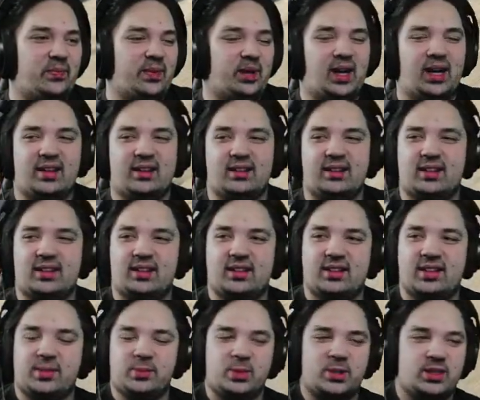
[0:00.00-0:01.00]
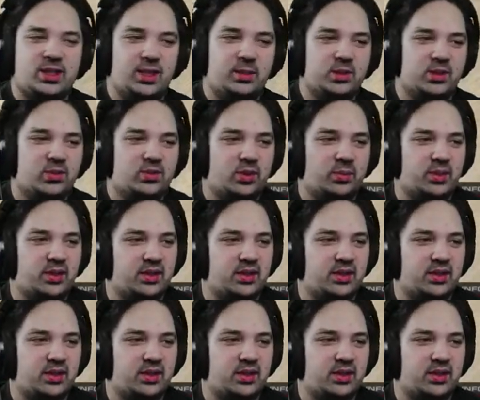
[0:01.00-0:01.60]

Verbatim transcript: I didn't think I got that much the, damage the, from the it.